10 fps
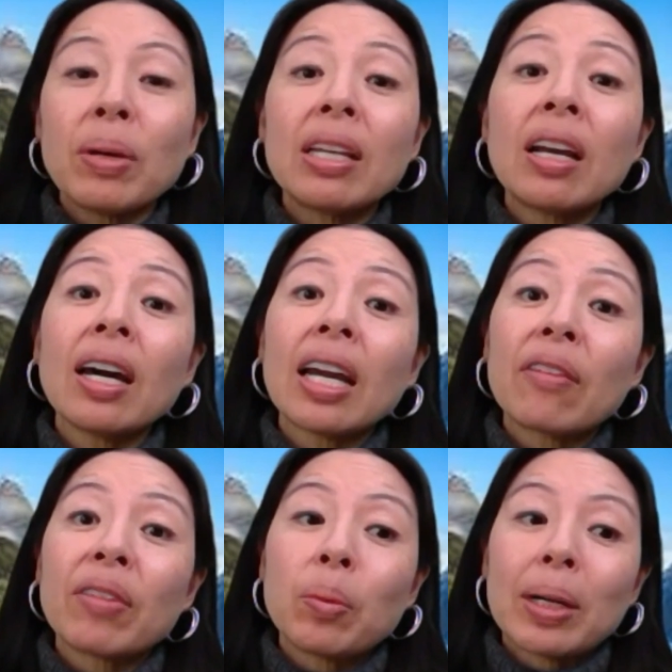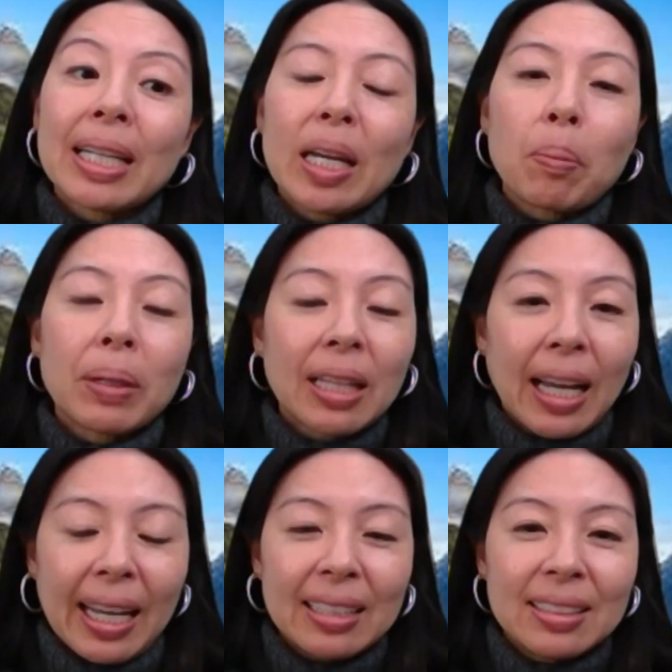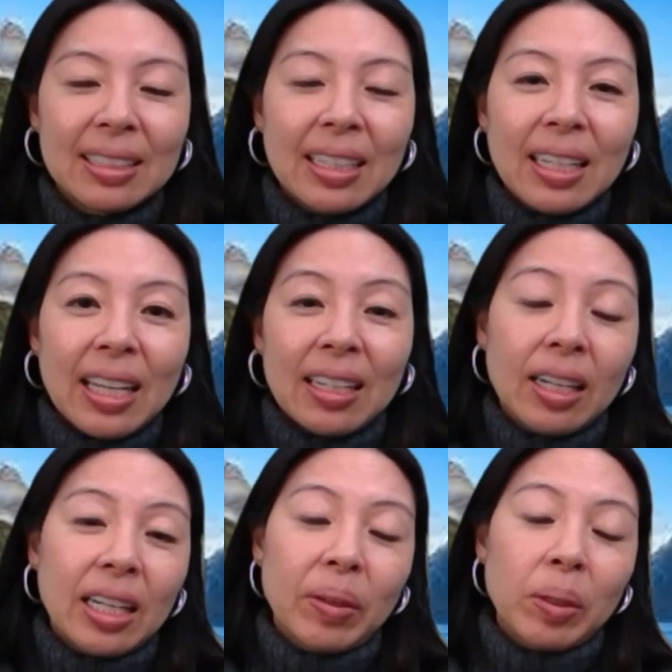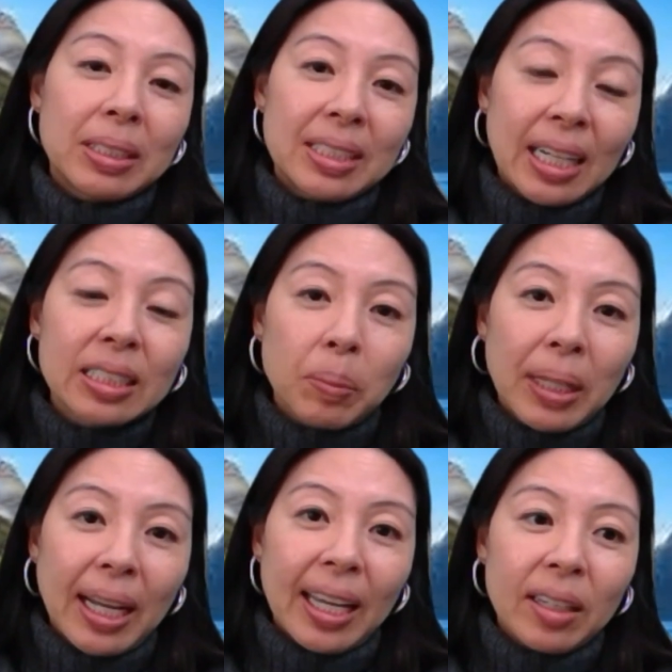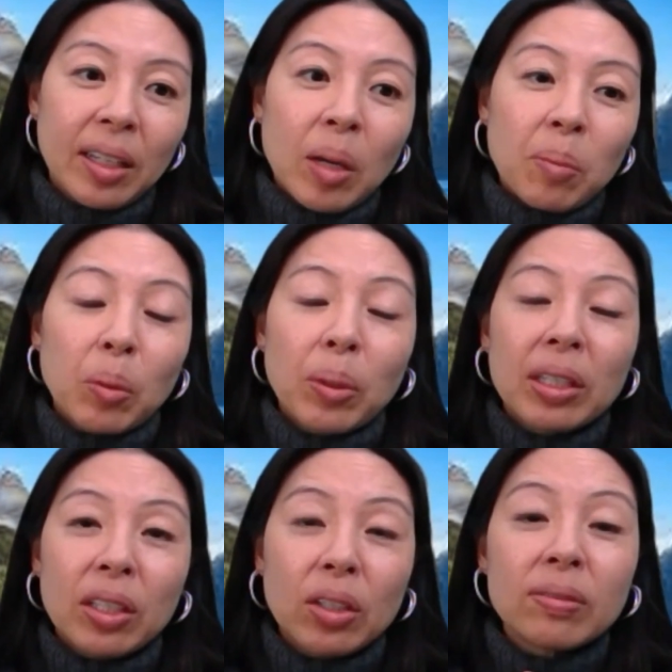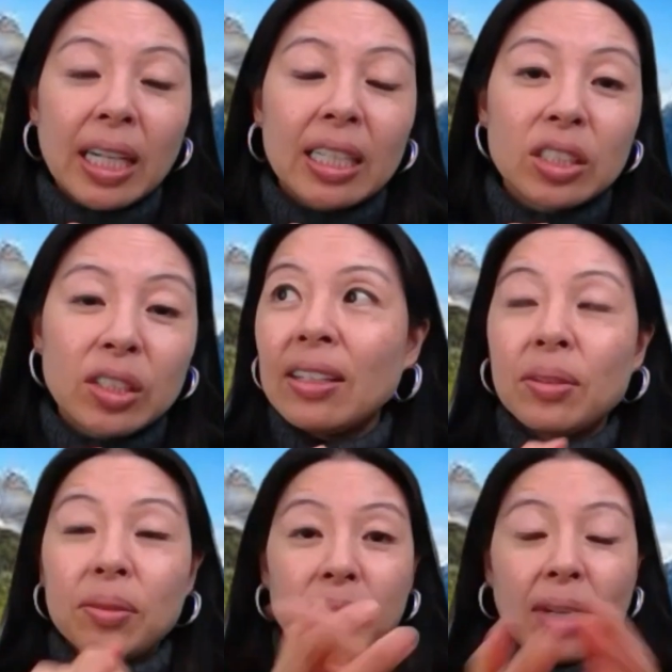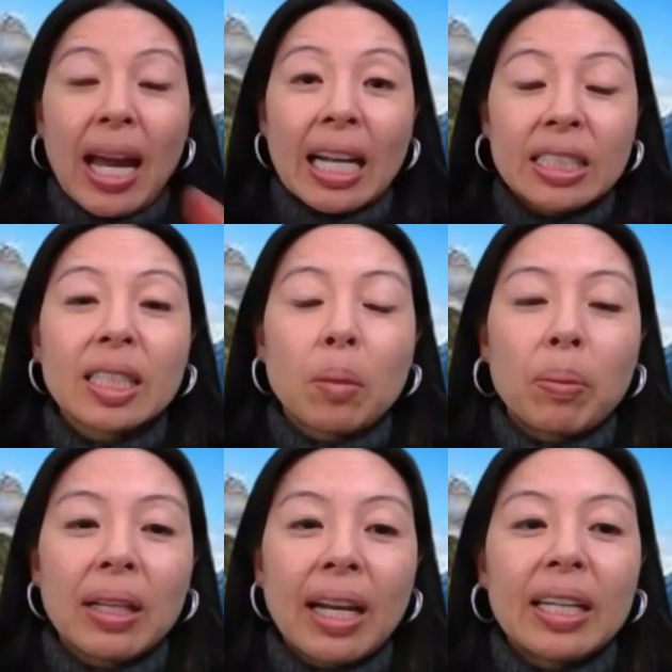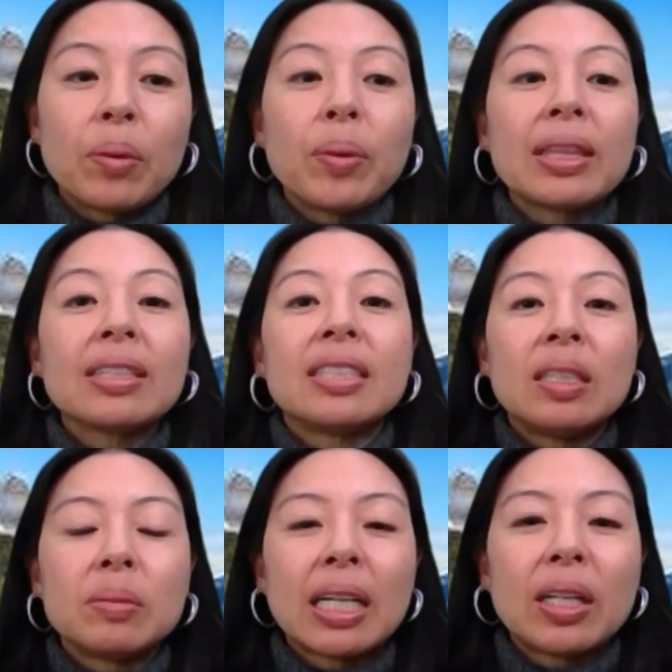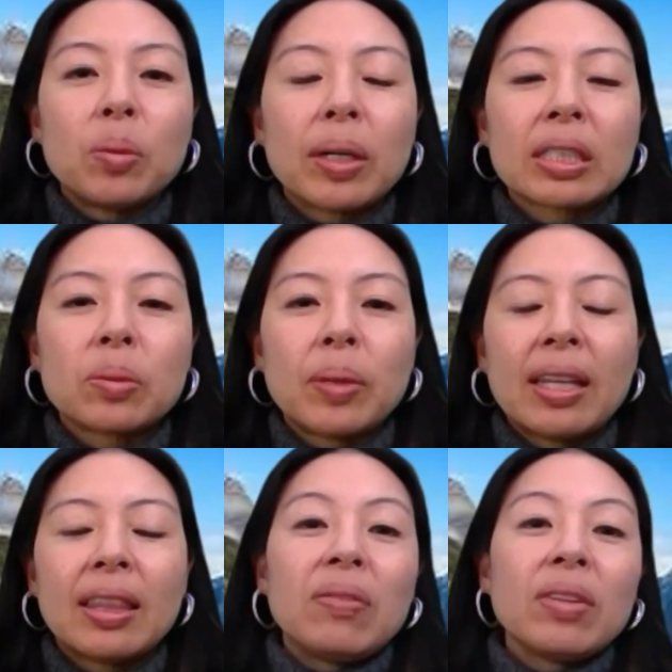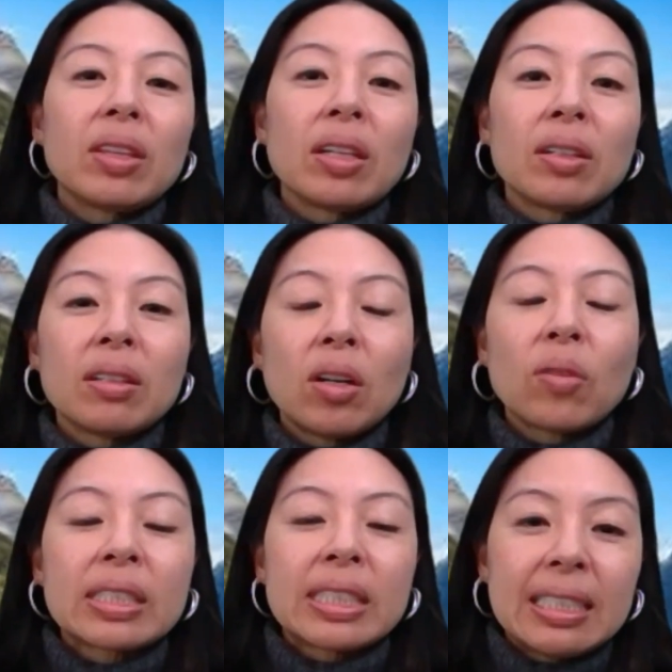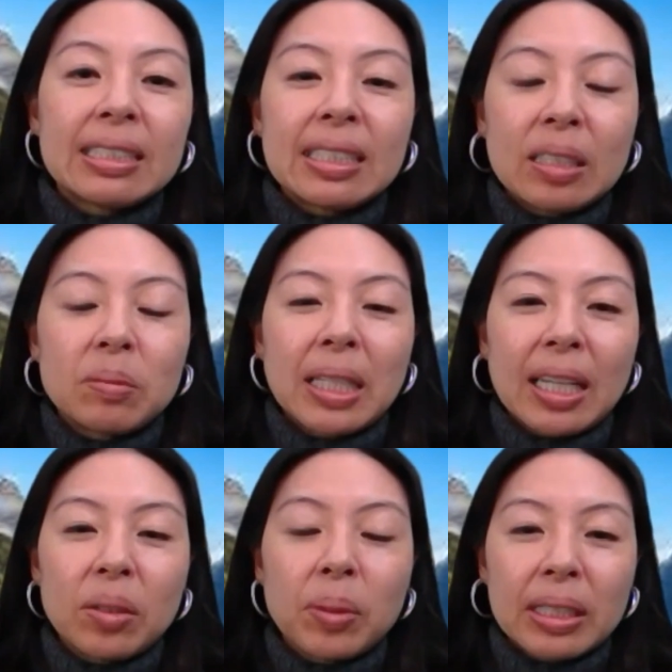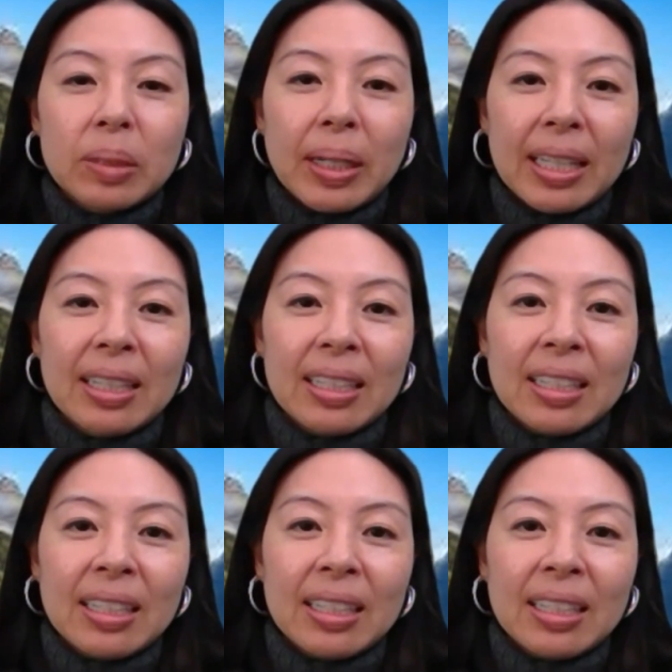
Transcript: But not everyone can apply it, and not everyone does apply it. But what you've done is you've actually applied it with the teams that you worked with, even the overseas teams that you worked with.